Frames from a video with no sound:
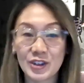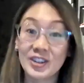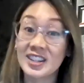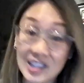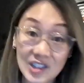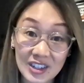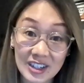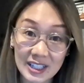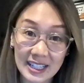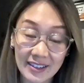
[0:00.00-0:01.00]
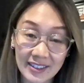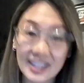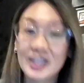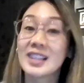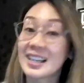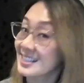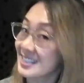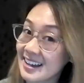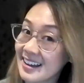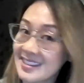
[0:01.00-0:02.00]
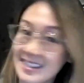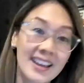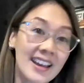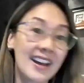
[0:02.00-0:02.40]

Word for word: if you're an introvert out there who likes to dance